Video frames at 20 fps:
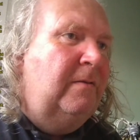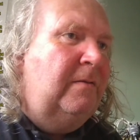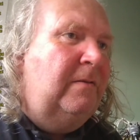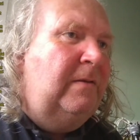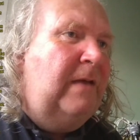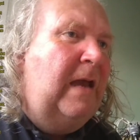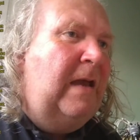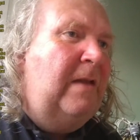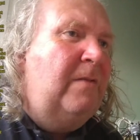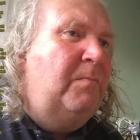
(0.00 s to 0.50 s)

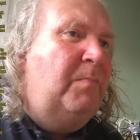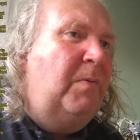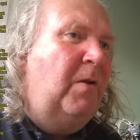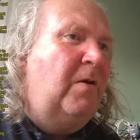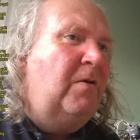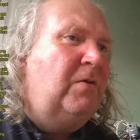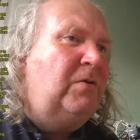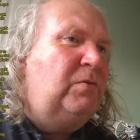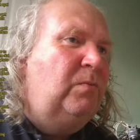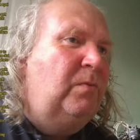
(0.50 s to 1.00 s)
Cat
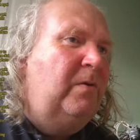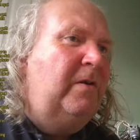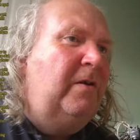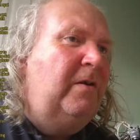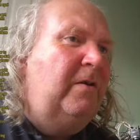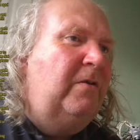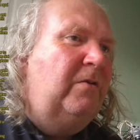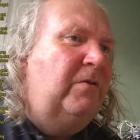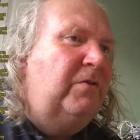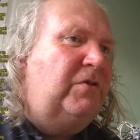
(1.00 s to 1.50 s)
Blocks
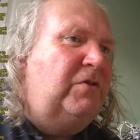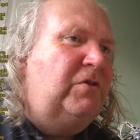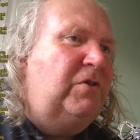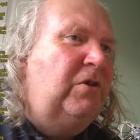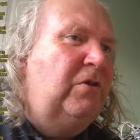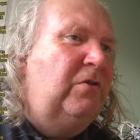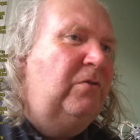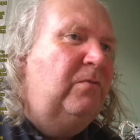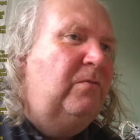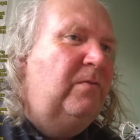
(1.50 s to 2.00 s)
World
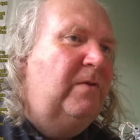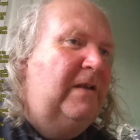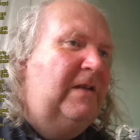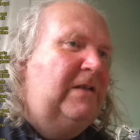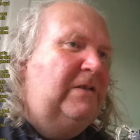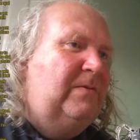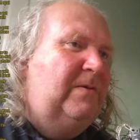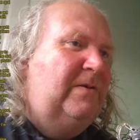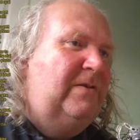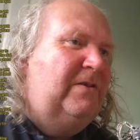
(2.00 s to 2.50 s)
two is
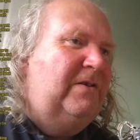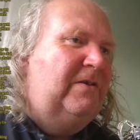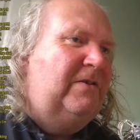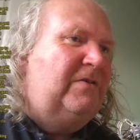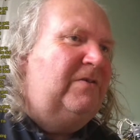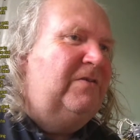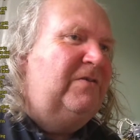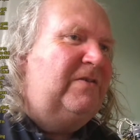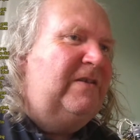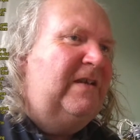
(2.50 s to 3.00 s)
with us and
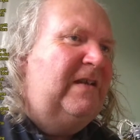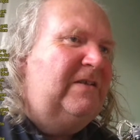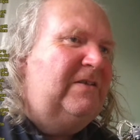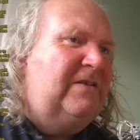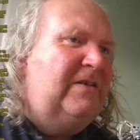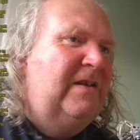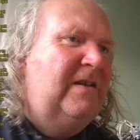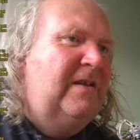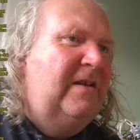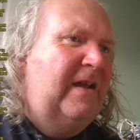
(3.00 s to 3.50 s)
says,
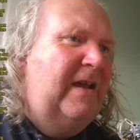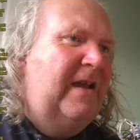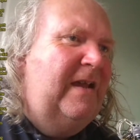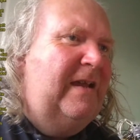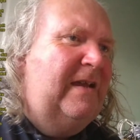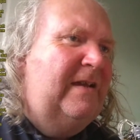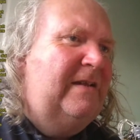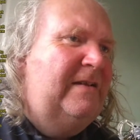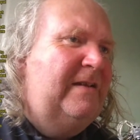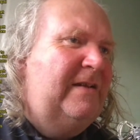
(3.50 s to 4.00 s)
"Hey
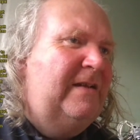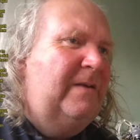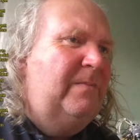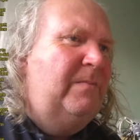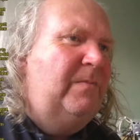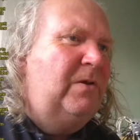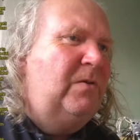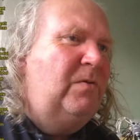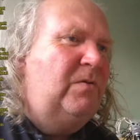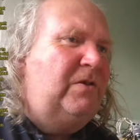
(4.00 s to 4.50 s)
Andy, I'm
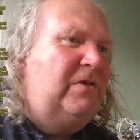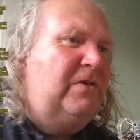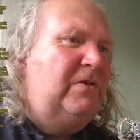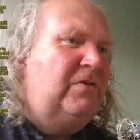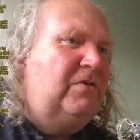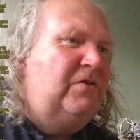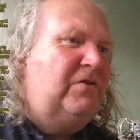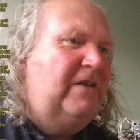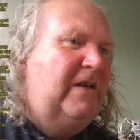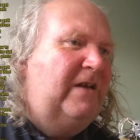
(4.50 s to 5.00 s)
new to your
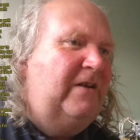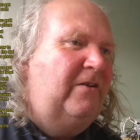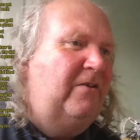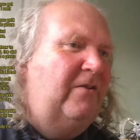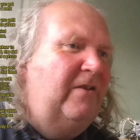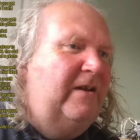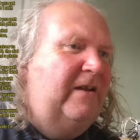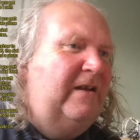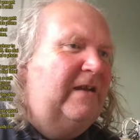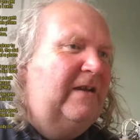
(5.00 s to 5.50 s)
channel
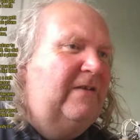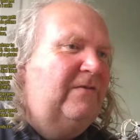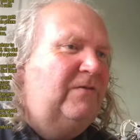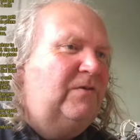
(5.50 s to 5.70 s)
and I have